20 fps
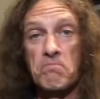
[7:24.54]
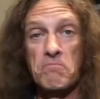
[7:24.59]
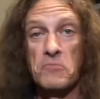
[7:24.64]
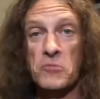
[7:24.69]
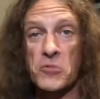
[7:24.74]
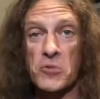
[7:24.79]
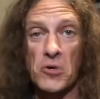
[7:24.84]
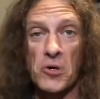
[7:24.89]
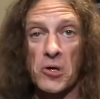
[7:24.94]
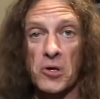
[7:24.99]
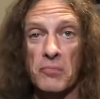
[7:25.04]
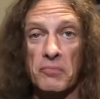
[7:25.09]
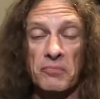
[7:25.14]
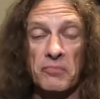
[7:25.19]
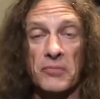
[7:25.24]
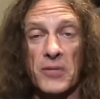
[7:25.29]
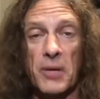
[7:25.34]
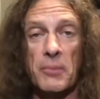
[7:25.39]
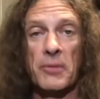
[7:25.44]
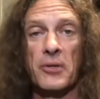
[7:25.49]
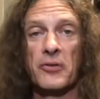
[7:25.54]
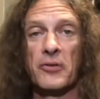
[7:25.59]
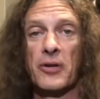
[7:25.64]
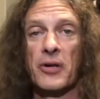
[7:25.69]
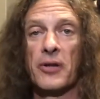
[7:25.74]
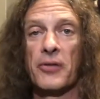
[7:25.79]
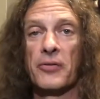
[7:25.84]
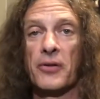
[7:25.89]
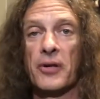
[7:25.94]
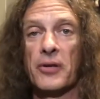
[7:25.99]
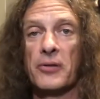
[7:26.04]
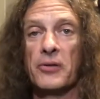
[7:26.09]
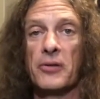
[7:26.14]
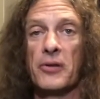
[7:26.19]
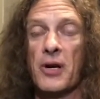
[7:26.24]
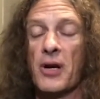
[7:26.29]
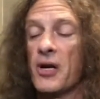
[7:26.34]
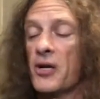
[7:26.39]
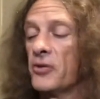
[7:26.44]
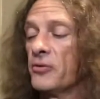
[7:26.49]
So, that means anything to you
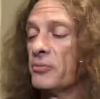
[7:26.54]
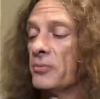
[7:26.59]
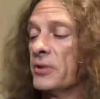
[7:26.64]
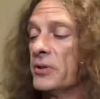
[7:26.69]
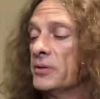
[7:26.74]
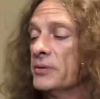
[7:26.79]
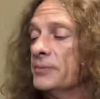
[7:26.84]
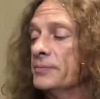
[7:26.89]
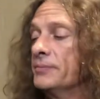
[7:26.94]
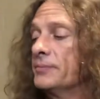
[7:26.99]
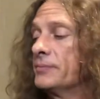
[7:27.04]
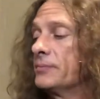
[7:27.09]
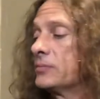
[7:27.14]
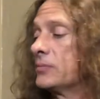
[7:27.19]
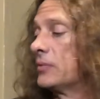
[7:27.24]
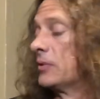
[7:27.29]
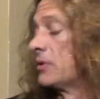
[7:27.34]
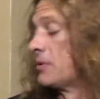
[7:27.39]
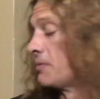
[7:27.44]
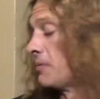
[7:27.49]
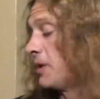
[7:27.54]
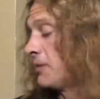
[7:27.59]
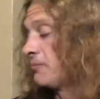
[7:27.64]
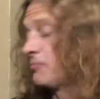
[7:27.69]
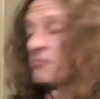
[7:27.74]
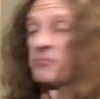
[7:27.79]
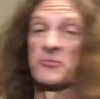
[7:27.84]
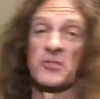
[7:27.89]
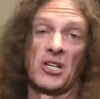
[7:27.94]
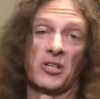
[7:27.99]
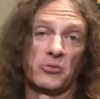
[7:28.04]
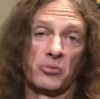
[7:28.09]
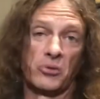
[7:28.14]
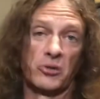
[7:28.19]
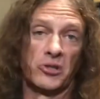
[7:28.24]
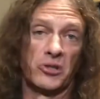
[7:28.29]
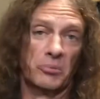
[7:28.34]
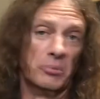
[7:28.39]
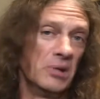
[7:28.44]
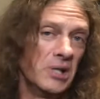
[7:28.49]
guys? Man, that sounds real
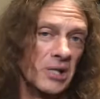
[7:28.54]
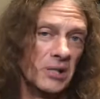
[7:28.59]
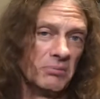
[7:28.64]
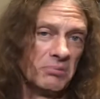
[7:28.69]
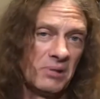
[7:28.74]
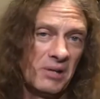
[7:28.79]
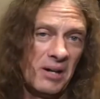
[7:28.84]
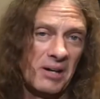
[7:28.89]
good to me.